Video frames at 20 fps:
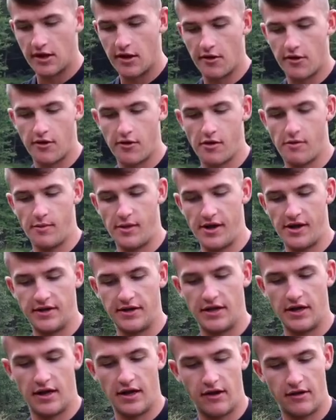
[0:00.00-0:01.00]
I don't know,
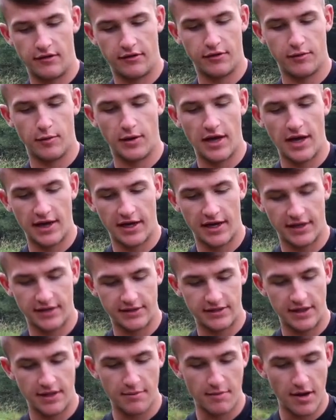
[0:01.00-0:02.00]
man. I don't know what I
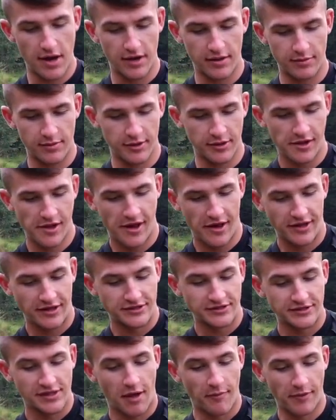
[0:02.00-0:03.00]
gotta say about it,
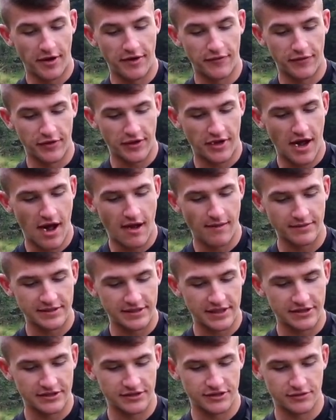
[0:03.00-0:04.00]
but I'm ready for the
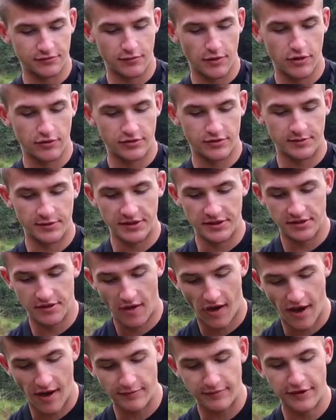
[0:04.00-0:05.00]
comment section to roast me.
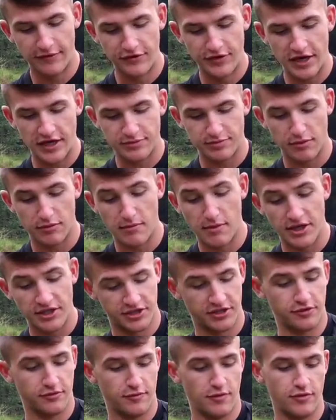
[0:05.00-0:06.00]
I'm giving you guys
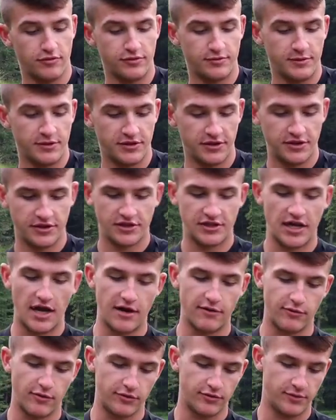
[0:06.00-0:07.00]
permission to roast me, so you just
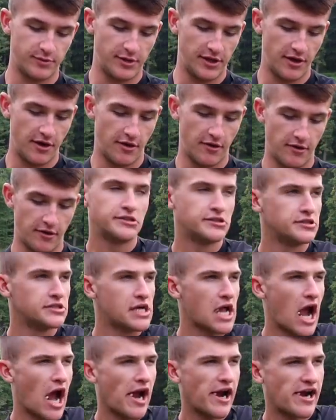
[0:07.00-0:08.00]
gotta roast me now.
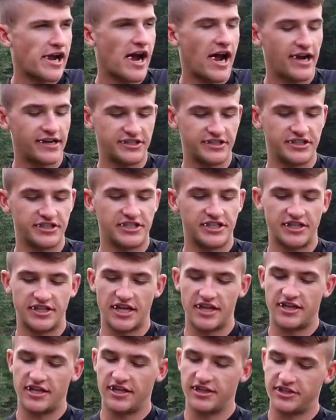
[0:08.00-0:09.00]
I had to just get
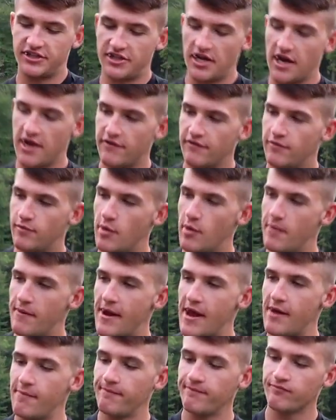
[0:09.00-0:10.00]
that thing shaved. But
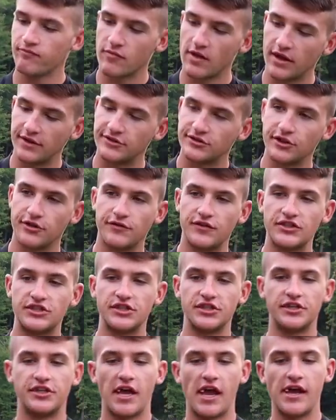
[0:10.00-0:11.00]
man, third
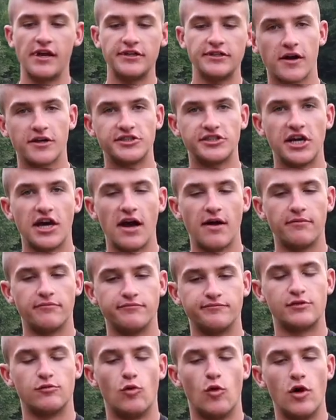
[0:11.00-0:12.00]
fish of the day, good job.
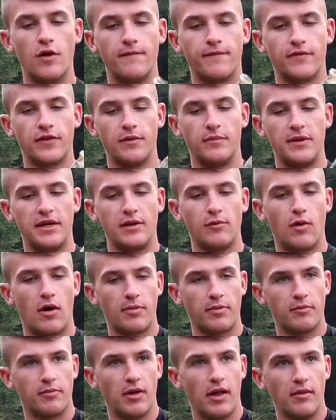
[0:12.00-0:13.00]
There's one for the mini
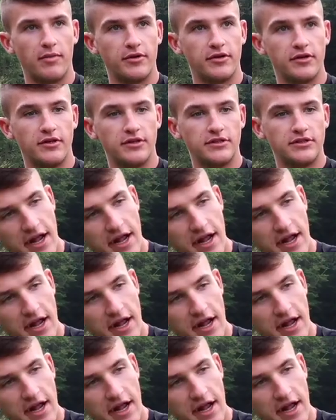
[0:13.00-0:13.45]
whopper popper.